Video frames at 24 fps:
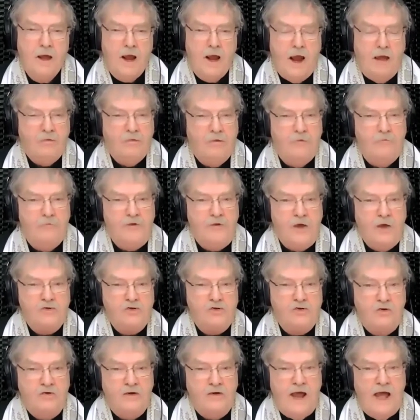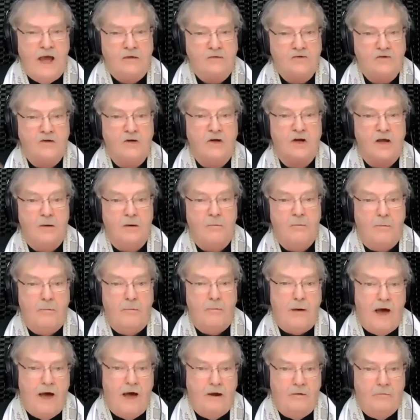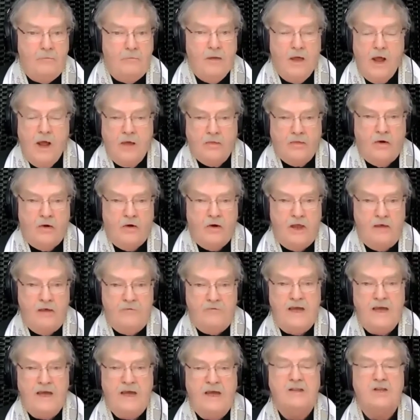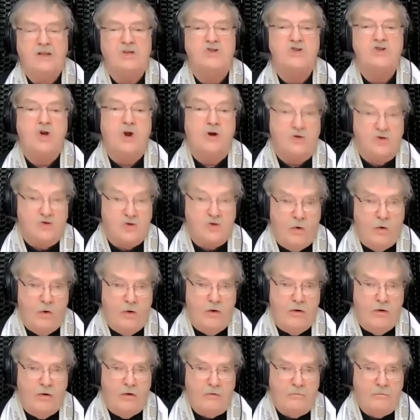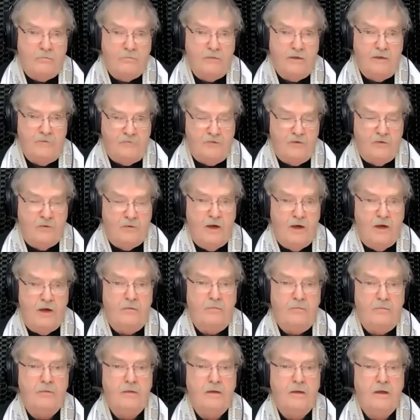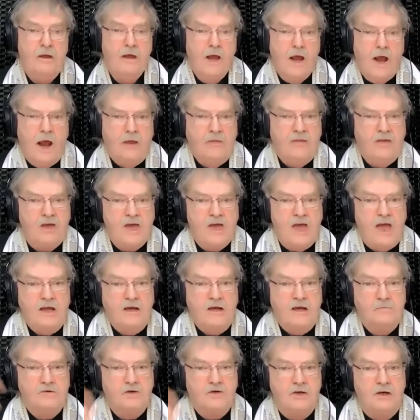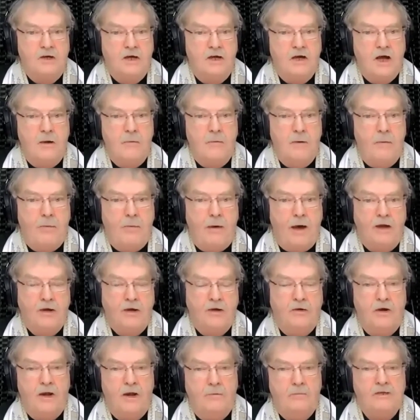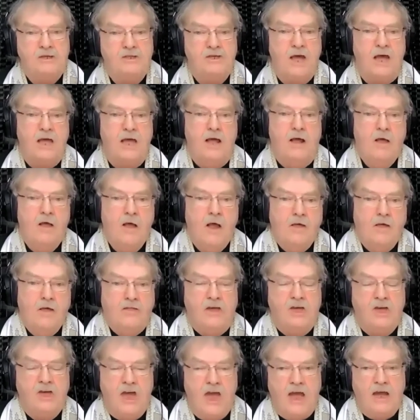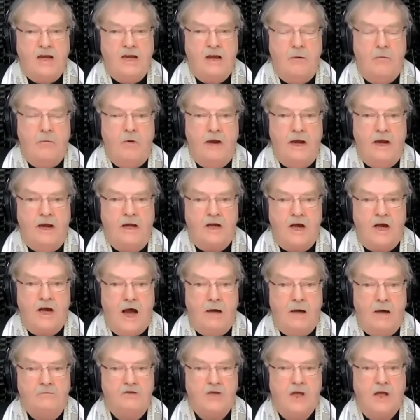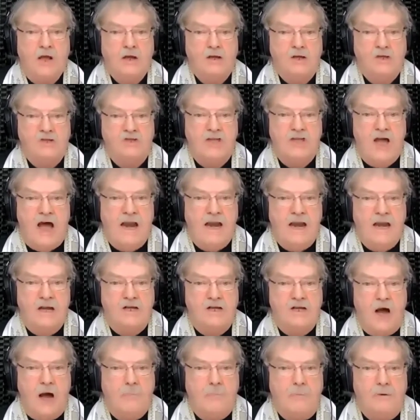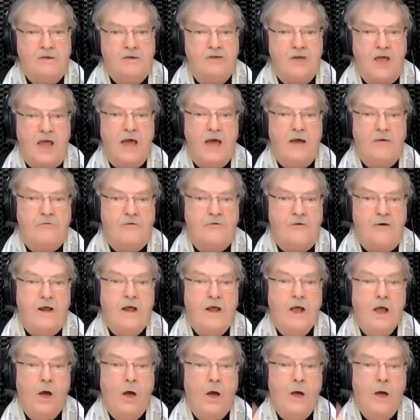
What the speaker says: and the future now is going to come upon them. They're living in the church world, if you will, and the kingdom's going to come upon you. Let me tell you, the kingdom, when it comes, does not encompass every